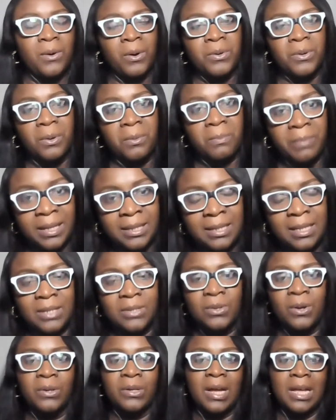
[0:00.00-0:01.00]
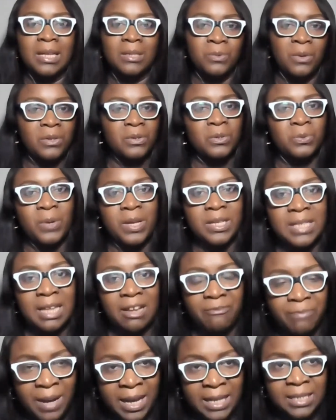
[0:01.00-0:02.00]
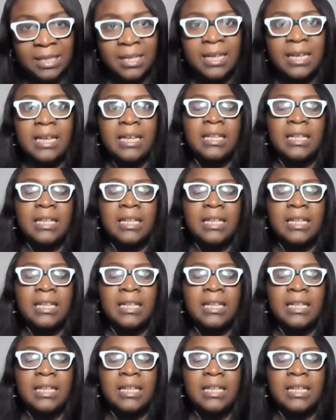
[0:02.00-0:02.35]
or your birthday. So all those ones are passed.